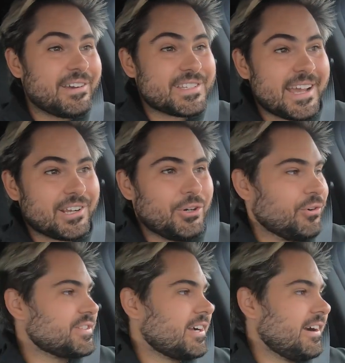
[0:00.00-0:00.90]
was kind of cool.
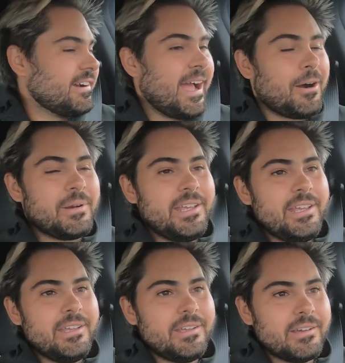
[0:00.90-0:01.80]
It's like, all right, how
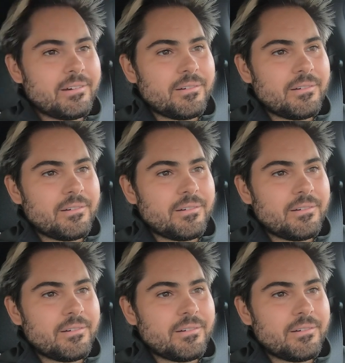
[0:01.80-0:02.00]
many